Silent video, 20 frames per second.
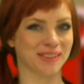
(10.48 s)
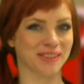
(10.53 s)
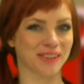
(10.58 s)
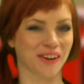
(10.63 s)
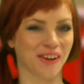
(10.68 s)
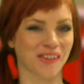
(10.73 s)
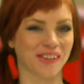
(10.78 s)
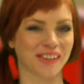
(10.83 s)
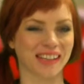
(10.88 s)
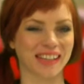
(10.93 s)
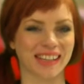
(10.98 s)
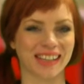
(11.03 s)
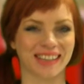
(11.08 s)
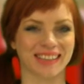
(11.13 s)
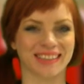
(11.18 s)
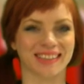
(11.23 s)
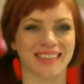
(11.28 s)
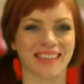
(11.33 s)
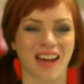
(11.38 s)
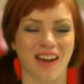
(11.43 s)
only
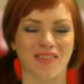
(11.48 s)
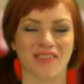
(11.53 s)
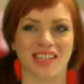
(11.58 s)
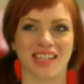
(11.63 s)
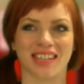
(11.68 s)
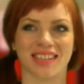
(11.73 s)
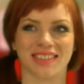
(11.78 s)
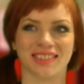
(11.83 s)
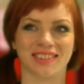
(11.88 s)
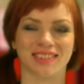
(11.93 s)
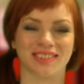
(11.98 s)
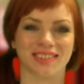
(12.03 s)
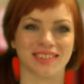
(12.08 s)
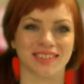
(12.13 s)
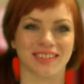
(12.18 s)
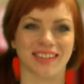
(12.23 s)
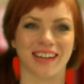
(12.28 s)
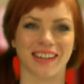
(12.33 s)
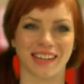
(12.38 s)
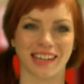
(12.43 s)
have to
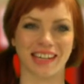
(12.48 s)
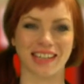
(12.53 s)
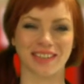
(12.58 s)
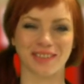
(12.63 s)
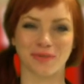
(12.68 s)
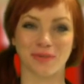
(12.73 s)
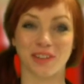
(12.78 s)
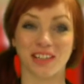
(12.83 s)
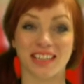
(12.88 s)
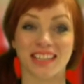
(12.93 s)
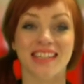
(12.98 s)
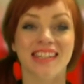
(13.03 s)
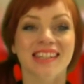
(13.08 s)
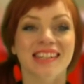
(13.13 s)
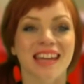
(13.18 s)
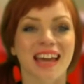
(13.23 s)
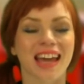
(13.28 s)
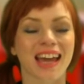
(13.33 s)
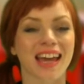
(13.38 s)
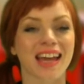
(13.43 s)
log in once,
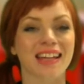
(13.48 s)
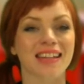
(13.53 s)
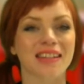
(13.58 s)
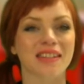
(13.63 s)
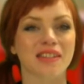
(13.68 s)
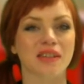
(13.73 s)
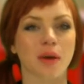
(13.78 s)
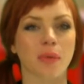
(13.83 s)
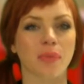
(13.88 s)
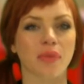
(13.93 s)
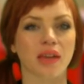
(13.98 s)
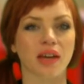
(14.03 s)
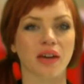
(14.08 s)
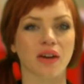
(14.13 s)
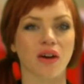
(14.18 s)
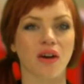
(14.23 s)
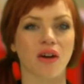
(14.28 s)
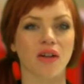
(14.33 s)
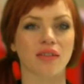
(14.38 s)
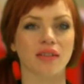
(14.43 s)
and something
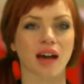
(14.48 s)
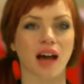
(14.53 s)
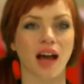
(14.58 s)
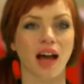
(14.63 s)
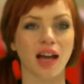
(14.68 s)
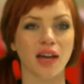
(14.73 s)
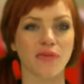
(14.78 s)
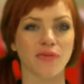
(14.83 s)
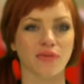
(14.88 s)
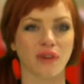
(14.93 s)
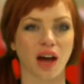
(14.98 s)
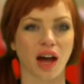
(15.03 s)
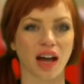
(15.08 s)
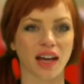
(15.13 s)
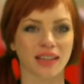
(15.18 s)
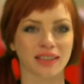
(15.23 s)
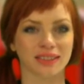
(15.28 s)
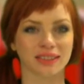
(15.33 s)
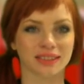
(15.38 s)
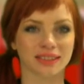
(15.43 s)
called
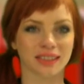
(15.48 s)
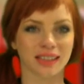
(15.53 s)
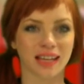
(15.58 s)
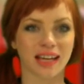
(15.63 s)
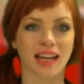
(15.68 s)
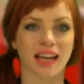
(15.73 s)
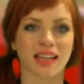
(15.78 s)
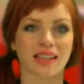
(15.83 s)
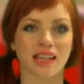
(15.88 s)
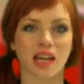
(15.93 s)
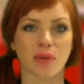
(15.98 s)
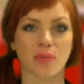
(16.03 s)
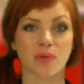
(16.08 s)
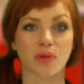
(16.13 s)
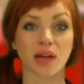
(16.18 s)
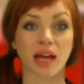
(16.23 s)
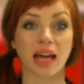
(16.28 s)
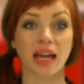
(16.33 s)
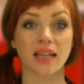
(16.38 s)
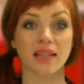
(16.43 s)
Eyefi. It's
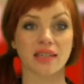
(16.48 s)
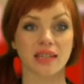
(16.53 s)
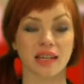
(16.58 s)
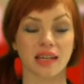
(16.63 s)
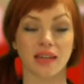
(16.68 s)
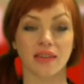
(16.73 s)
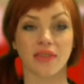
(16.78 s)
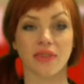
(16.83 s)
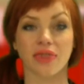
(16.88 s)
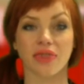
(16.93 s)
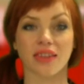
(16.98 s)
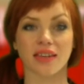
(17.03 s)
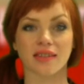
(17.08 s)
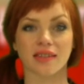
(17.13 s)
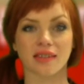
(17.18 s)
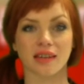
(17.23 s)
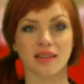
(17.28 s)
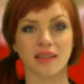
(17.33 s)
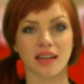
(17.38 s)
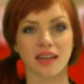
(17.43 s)
April 18th. This
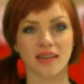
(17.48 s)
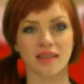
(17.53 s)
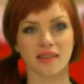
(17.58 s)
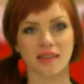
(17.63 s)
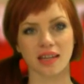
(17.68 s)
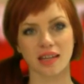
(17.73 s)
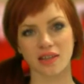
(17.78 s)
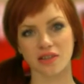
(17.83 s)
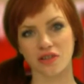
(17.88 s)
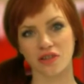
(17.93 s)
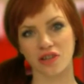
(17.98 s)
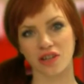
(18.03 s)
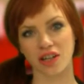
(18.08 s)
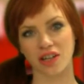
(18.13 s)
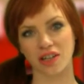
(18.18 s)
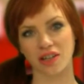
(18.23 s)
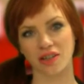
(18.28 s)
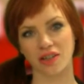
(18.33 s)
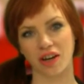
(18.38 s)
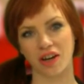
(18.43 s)
Sunday is Easter,
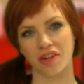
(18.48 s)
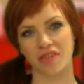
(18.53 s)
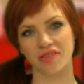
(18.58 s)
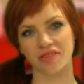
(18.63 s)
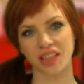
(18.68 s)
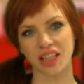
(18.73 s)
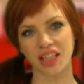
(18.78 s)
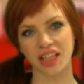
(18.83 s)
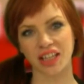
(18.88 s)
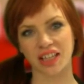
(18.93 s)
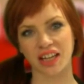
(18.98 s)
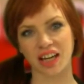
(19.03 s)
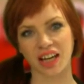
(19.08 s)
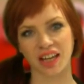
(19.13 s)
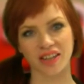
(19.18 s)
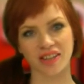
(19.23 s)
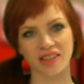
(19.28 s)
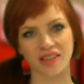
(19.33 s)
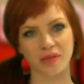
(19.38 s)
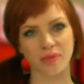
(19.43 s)
and you know, I
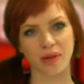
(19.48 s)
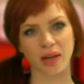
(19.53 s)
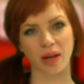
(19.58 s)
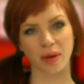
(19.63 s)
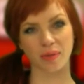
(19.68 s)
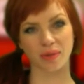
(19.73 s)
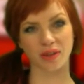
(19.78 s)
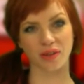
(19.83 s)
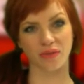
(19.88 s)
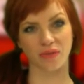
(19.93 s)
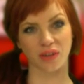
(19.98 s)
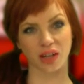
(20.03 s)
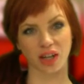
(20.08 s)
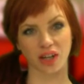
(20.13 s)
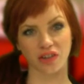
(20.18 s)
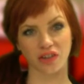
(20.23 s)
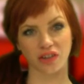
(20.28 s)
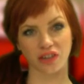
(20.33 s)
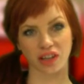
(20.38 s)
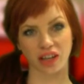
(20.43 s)
used to be able to
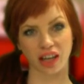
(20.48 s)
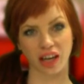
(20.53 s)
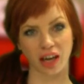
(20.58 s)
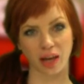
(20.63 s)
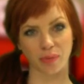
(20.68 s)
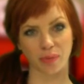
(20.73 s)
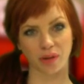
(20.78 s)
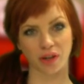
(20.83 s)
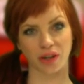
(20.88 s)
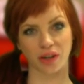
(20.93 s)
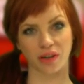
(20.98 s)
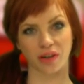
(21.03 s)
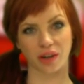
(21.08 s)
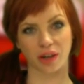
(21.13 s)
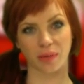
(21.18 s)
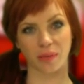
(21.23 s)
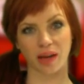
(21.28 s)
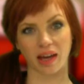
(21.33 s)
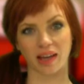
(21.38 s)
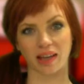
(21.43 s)
finish a Cadbury
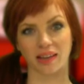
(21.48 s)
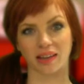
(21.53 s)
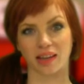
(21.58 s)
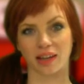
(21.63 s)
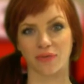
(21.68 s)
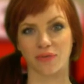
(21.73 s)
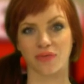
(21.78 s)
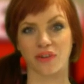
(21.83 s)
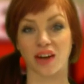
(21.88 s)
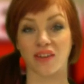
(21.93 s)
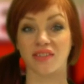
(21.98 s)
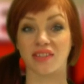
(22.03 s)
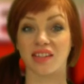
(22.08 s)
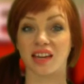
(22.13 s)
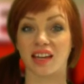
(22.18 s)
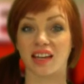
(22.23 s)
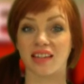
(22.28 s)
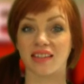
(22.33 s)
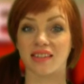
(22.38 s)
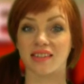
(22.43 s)
cream egg in like five
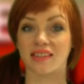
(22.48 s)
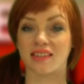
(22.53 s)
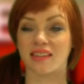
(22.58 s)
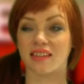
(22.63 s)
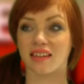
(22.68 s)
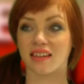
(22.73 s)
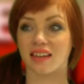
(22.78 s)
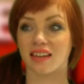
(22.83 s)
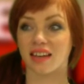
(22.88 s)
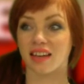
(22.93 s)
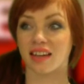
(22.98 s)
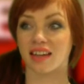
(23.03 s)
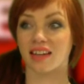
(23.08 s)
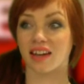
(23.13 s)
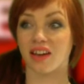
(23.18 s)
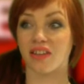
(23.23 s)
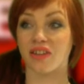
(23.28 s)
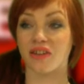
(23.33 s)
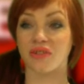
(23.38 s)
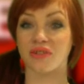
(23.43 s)
seconds.
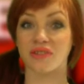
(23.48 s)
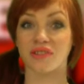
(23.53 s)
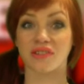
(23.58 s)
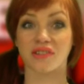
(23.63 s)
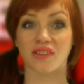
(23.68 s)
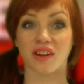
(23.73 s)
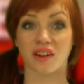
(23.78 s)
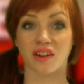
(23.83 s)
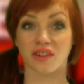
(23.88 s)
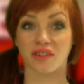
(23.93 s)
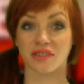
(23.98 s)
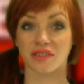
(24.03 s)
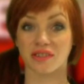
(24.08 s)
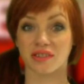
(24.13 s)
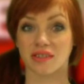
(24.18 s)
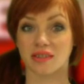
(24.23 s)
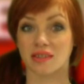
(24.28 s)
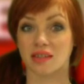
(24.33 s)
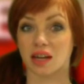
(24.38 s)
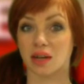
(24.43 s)
Now those
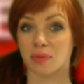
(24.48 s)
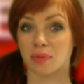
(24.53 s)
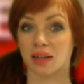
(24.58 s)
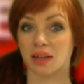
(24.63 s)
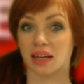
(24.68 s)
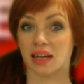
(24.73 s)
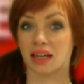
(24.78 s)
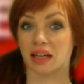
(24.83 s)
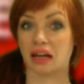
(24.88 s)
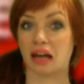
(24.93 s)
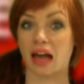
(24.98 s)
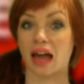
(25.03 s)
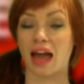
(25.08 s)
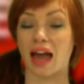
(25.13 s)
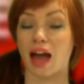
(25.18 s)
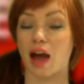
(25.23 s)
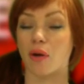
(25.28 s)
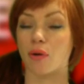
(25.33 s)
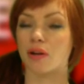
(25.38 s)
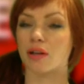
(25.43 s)
suckers take me like an
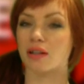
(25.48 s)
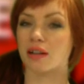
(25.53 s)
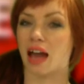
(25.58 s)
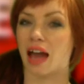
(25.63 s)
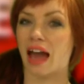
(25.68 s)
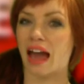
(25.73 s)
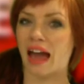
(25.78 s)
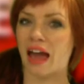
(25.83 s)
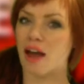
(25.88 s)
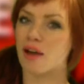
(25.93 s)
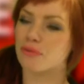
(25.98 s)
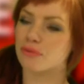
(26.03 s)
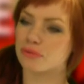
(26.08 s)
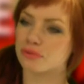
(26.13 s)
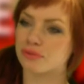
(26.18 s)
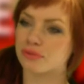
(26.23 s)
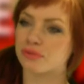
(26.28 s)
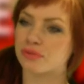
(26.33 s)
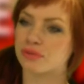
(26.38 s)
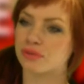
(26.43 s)
hour and a half.